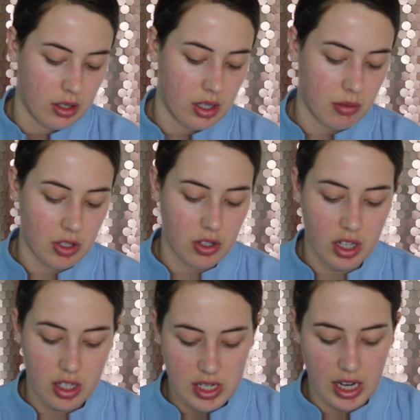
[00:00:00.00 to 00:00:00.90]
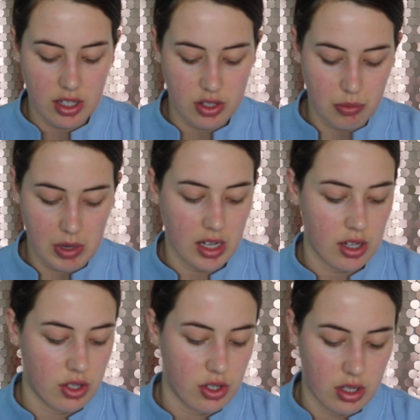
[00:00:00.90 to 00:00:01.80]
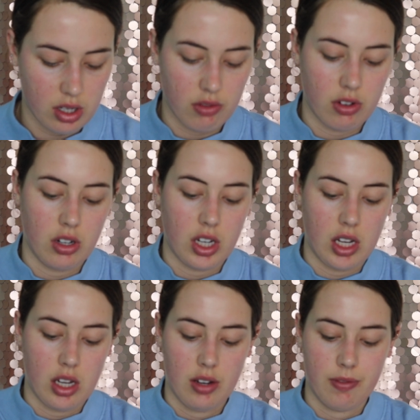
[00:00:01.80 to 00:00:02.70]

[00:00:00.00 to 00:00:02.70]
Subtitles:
I'm not gonna take too much, I've only